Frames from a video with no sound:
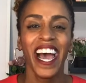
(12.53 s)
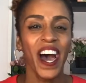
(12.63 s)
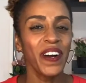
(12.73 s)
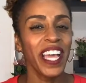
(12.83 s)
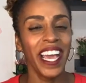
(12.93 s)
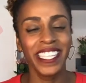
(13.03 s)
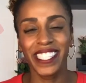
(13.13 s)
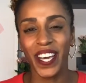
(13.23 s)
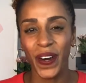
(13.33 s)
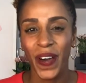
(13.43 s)
Okay,
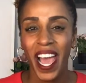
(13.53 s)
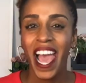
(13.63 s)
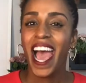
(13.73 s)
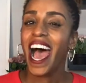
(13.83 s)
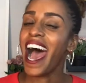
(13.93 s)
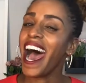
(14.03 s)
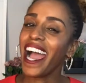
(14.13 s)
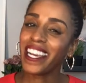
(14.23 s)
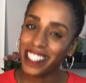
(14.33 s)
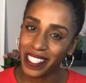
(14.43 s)
so
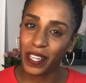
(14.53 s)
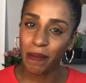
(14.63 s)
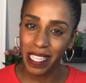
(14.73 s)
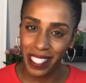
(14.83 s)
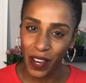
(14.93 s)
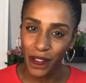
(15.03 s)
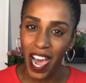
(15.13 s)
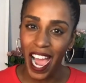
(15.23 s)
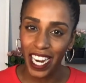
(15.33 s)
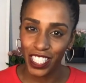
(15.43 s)
I consider myself a
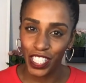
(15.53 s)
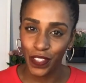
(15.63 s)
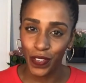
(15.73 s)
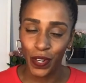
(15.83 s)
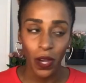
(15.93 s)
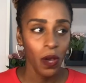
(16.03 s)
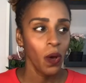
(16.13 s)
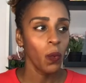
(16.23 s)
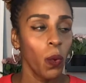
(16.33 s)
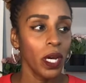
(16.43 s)
high achiever.
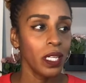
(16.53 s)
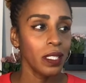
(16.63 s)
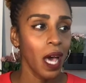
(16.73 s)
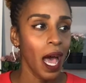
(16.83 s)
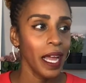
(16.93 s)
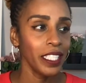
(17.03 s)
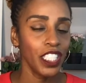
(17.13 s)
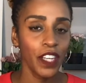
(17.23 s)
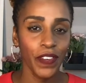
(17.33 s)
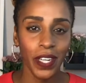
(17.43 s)
What is a high
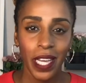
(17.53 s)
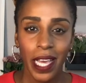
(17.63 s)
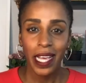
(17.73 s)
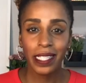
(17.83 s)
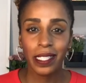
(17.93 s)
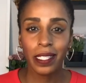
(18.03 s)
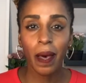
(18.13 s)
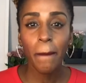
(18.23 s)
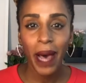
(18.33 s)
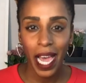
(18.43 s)
achiever? It's
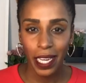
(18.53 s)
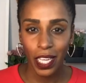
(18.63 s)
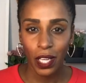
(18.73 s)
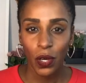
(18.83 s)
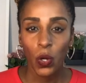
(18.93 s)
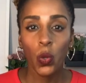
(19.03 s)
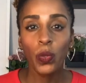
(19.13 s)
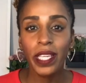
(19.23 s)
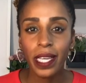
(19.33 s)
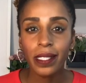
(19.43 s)
somebody
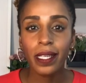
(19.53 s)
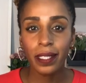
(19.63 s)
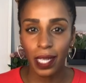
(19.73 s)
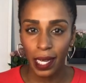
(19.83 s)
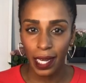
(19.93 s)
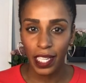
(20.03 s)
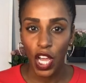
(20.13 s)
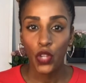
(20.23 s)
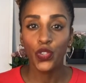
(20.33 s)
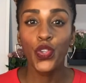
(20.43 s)
who gets it done
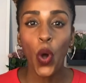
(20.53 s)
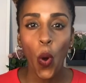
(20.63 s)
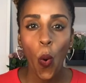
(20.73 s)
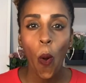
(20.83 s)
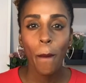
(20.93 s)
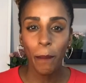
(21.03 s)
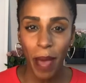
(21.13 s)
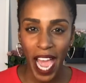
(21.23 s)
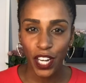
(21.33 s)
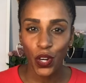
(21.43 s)
no
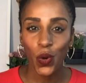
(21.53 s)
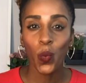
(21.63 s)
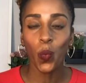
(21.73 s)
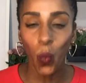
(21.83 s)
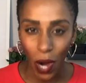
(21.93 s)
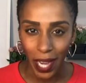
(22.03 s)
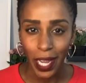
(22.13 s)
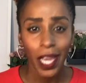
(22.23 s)
matter what.